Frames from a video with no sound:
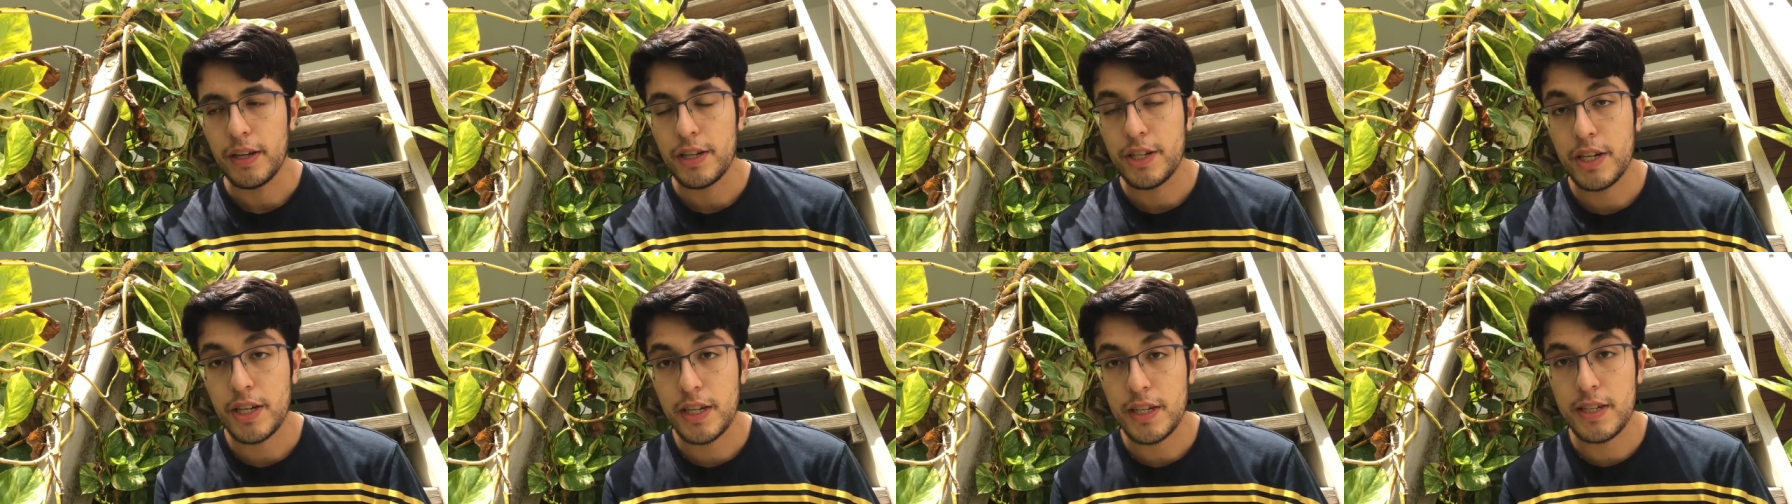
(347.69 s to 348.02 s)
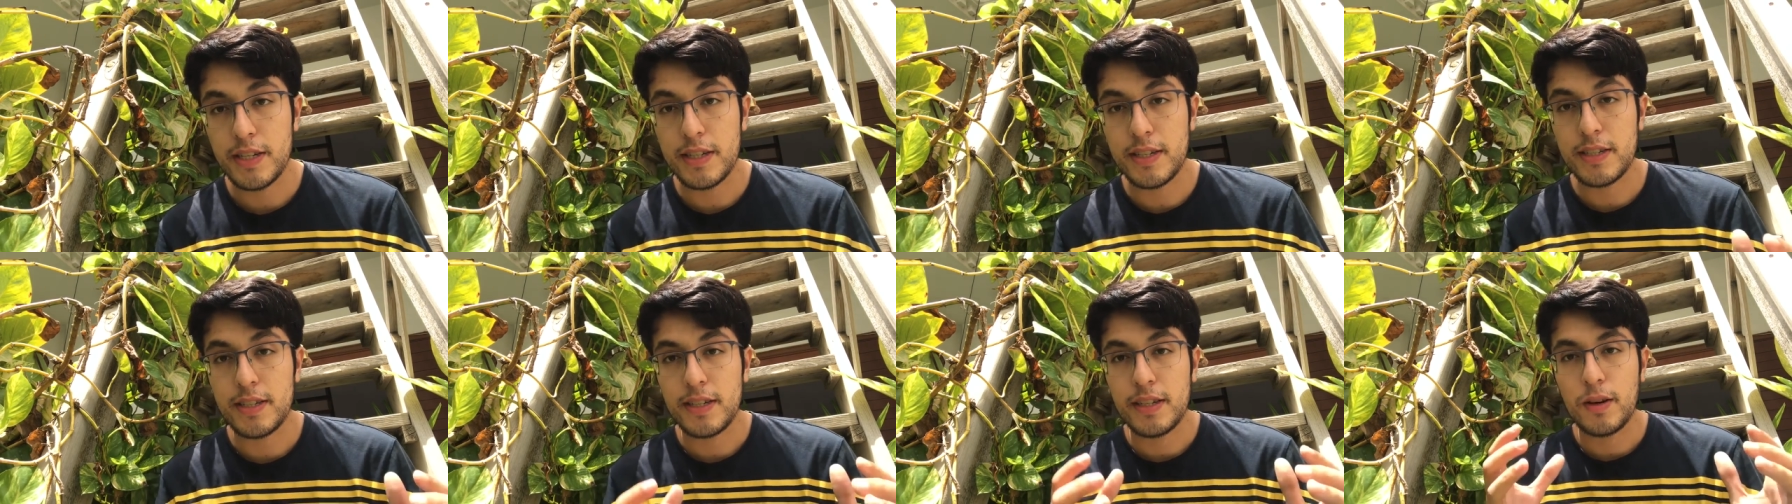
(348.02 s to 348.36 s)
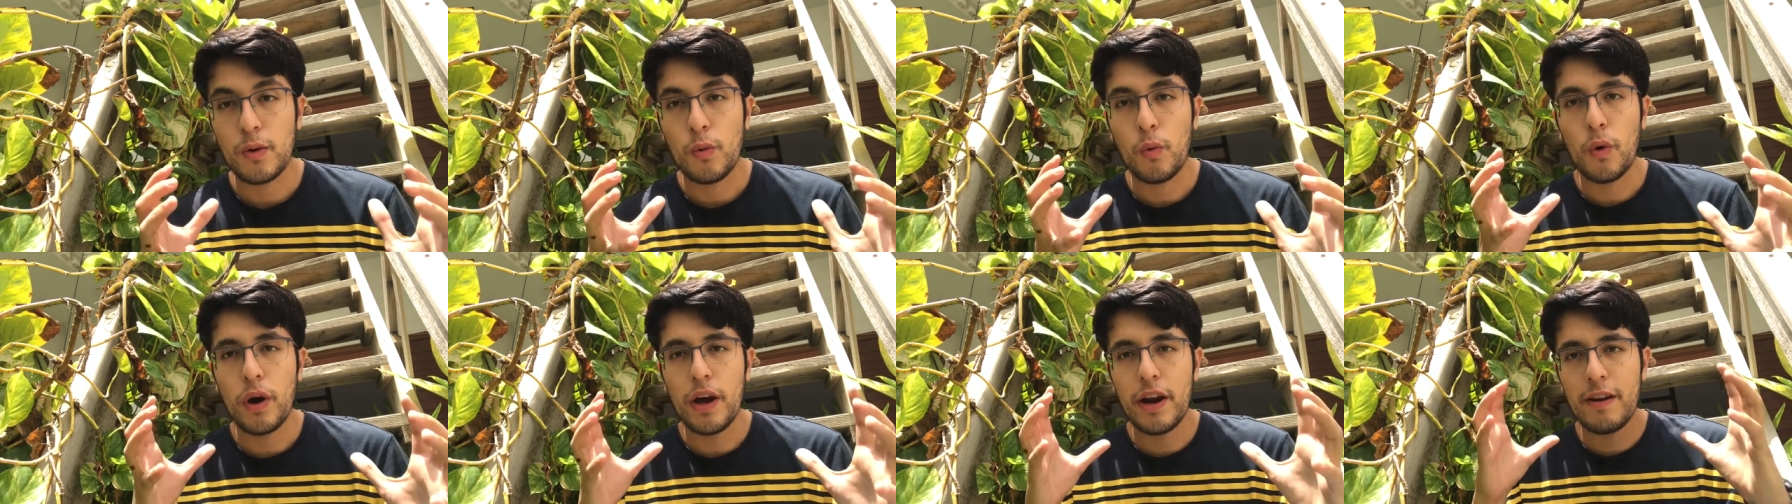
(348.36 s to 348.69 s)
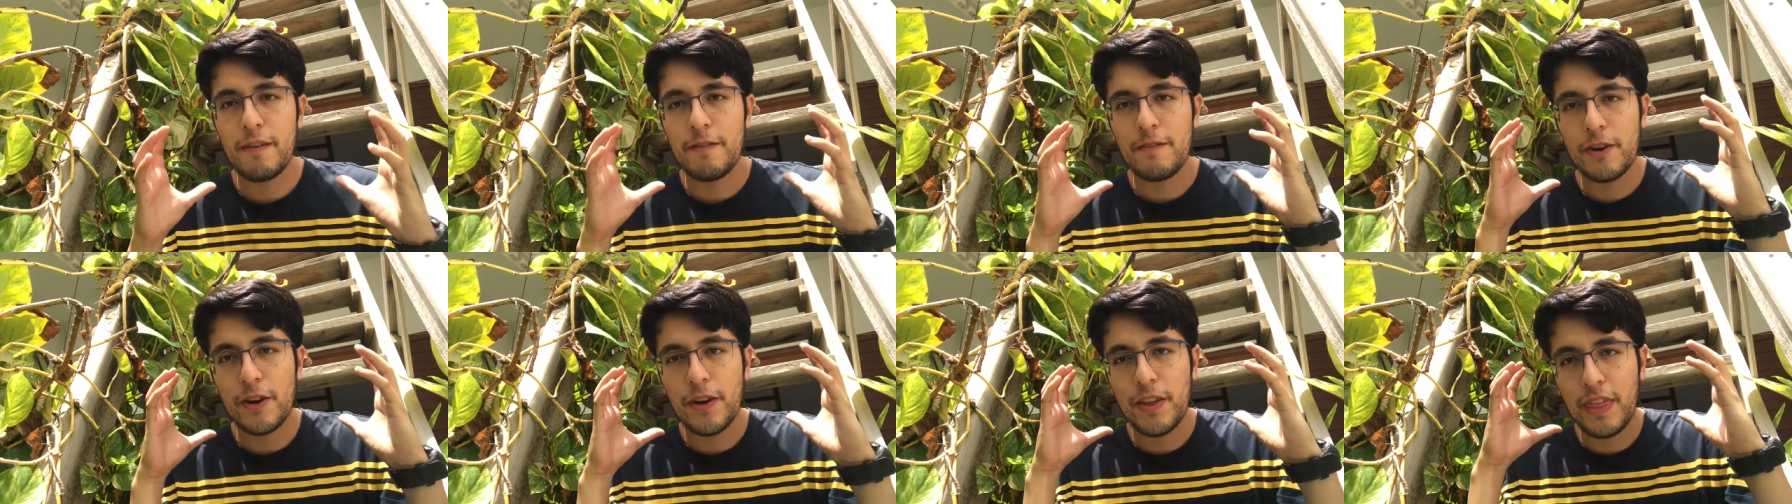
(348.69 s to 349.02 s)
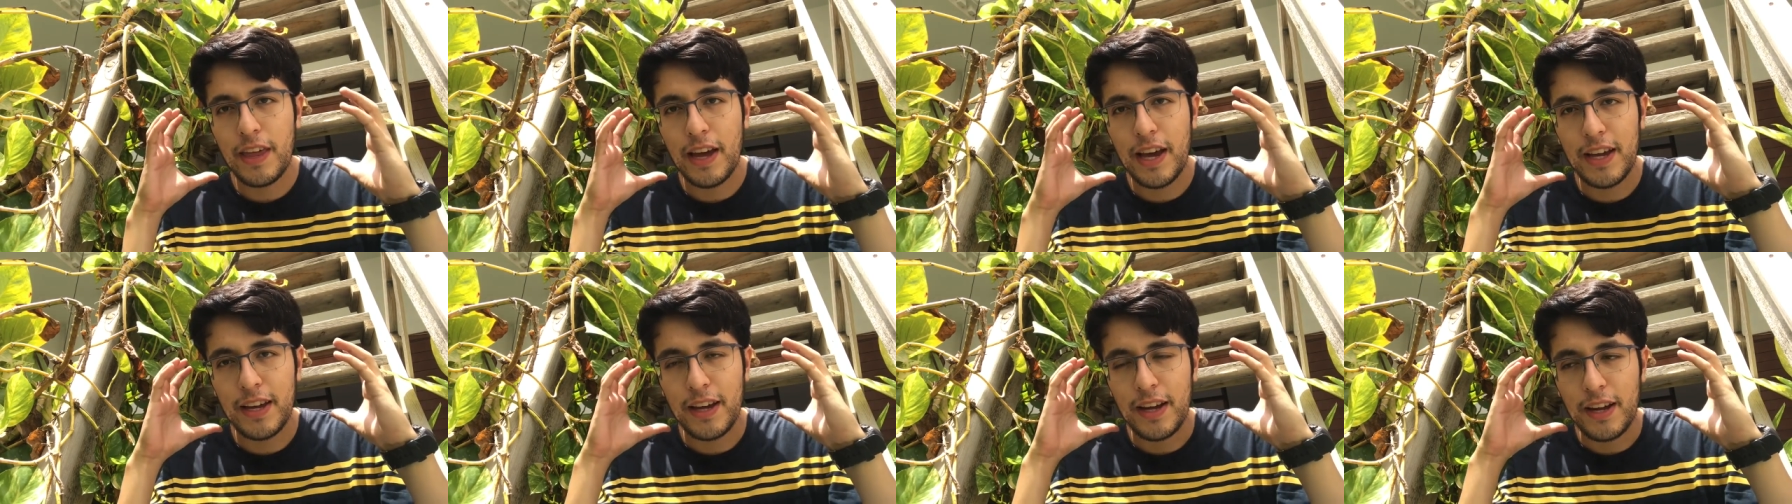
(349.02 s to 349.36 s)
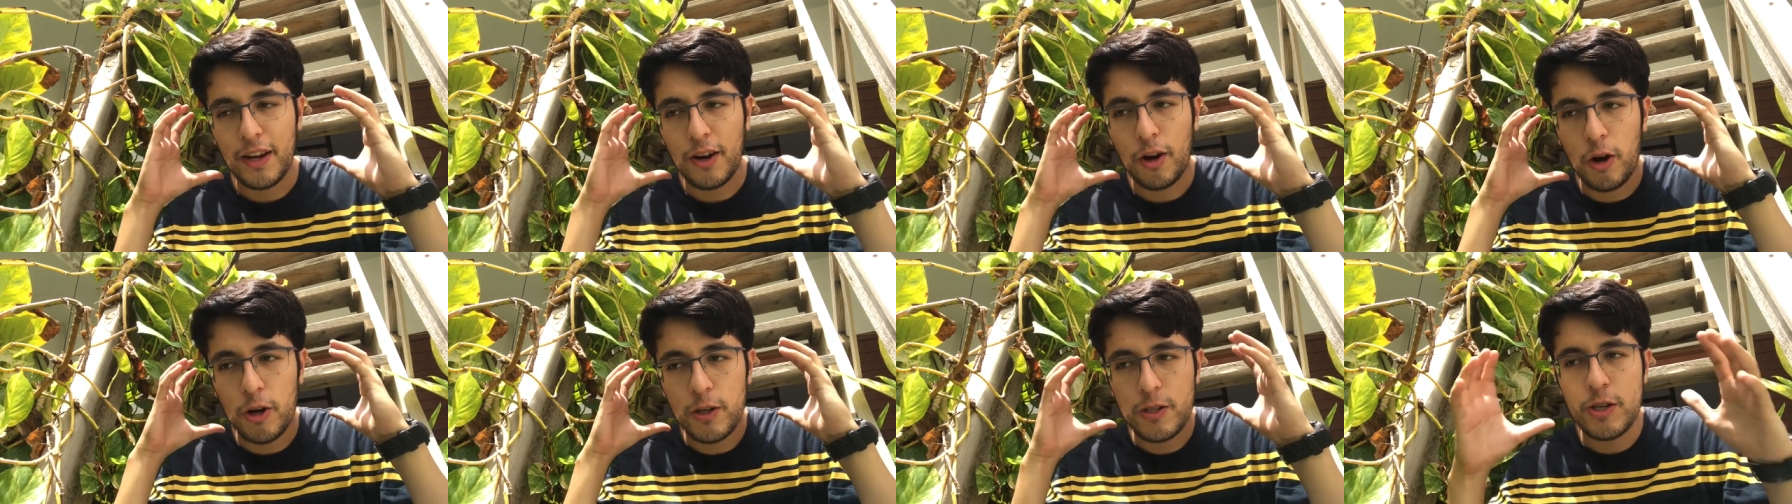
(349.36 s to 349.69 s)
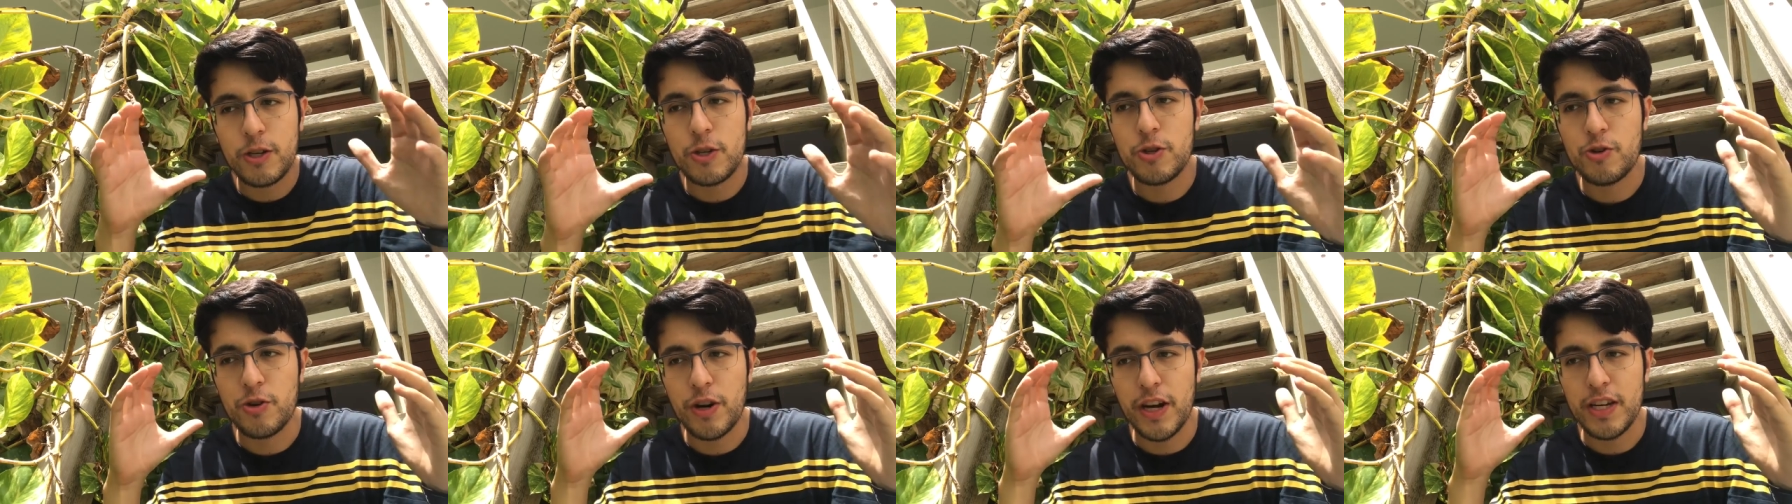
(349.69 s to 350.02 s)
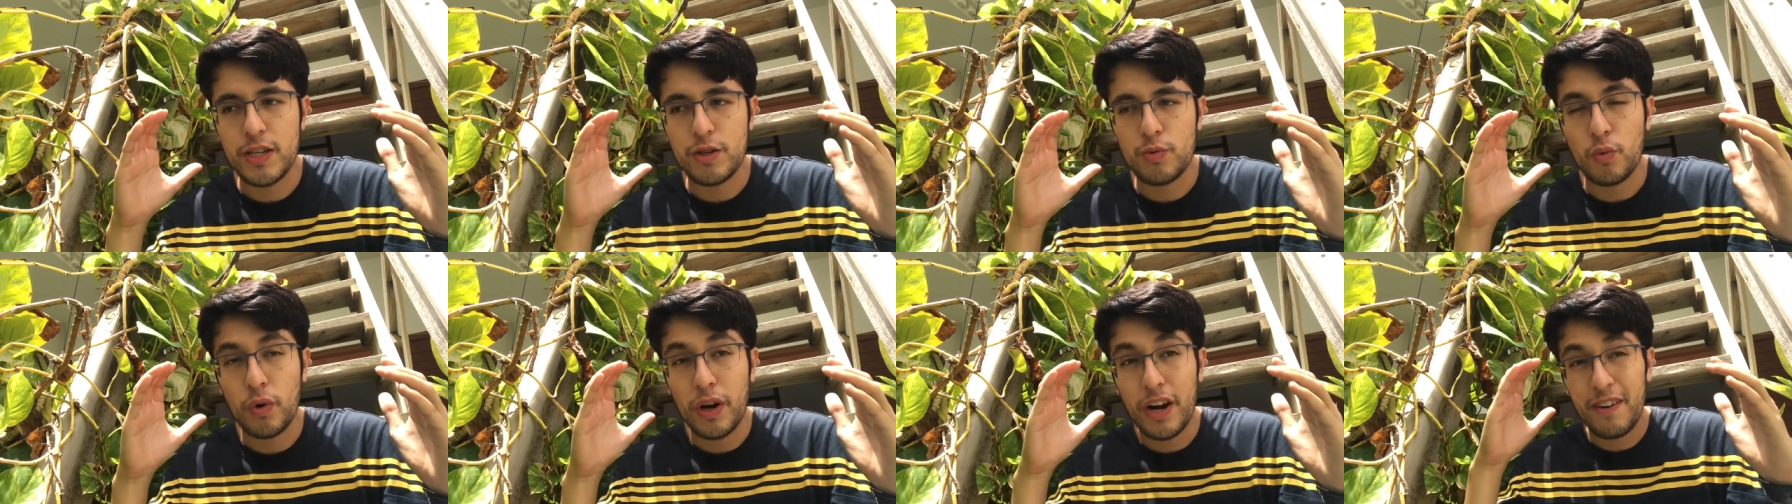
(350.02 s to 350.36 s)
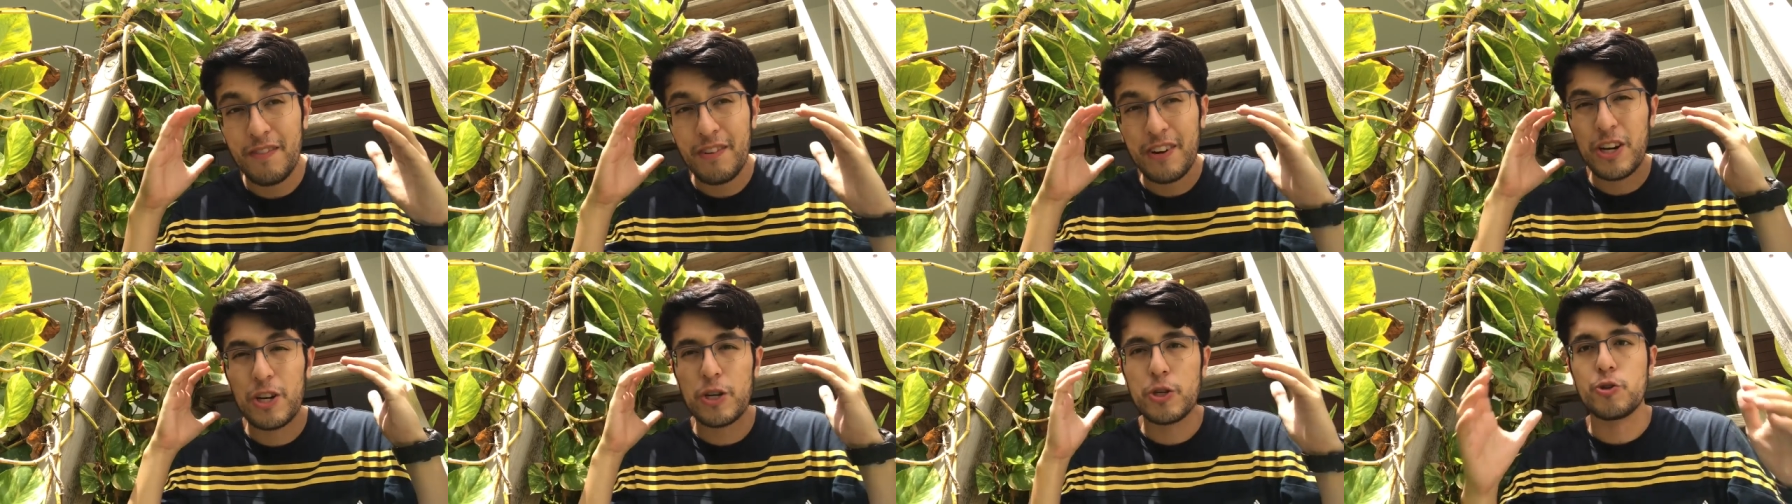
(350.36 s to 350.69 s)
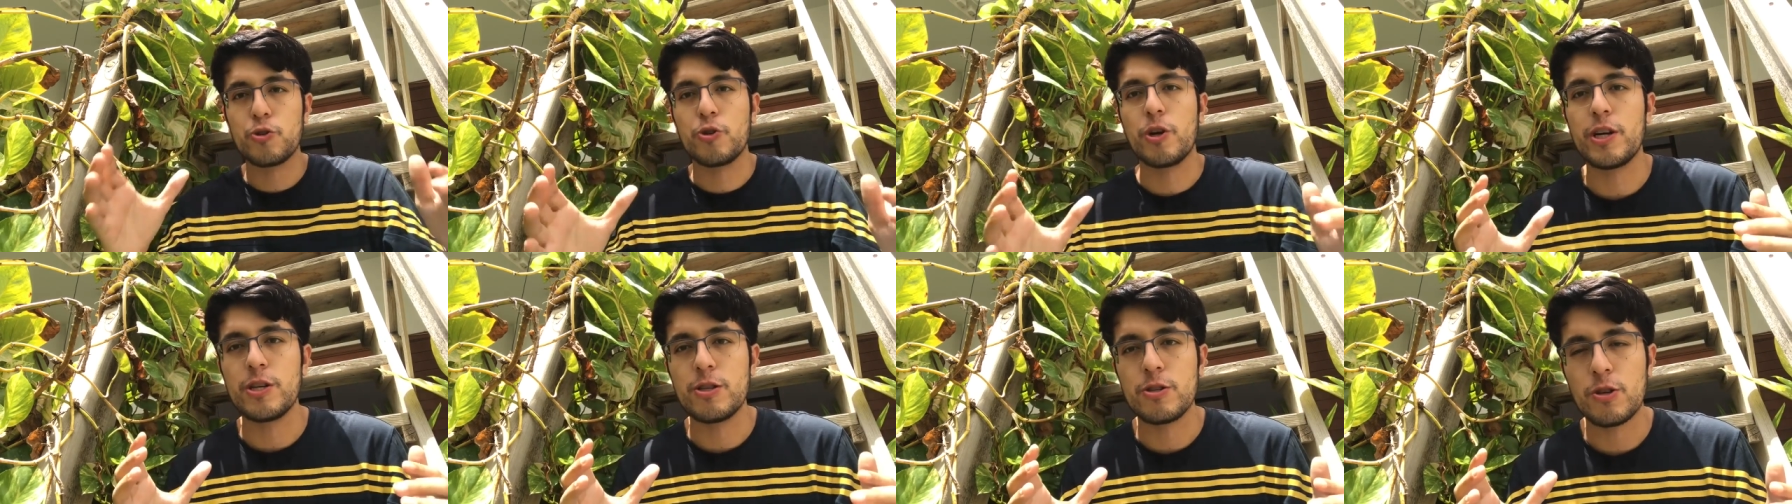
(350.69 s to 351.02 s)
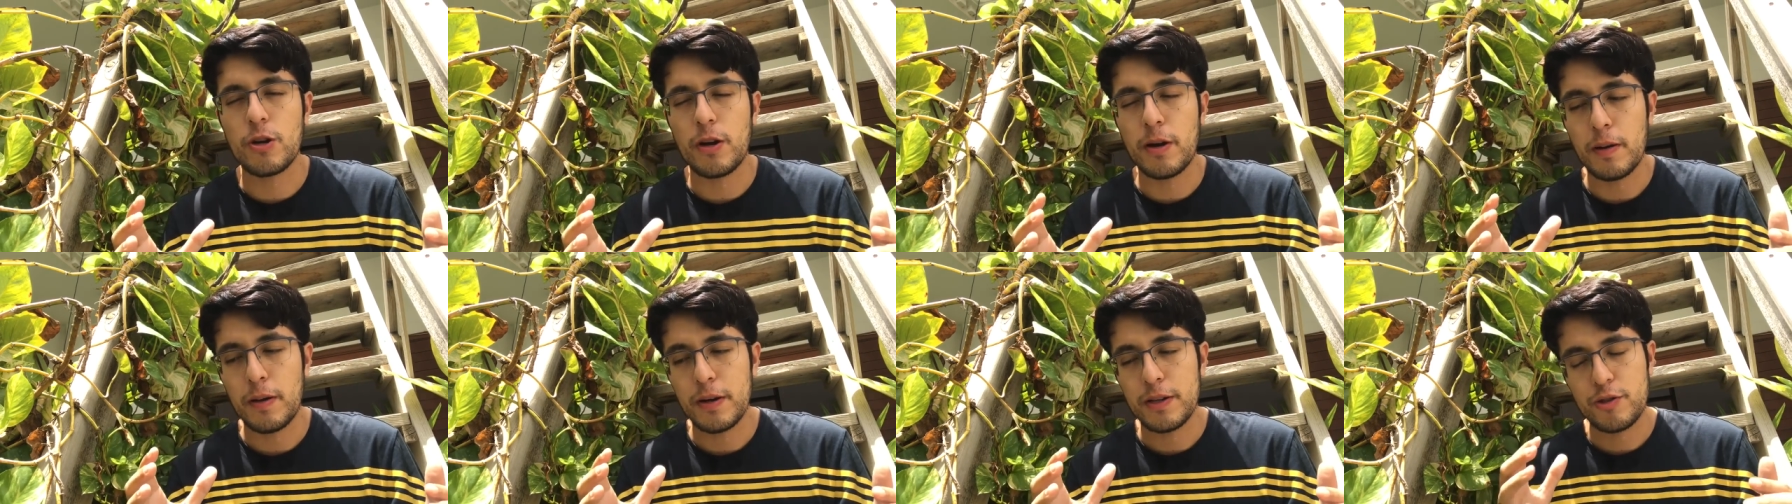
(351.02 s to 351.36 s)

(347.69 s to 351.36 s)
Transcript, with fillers: Just whatever that causes stress, whatever you're stressed out,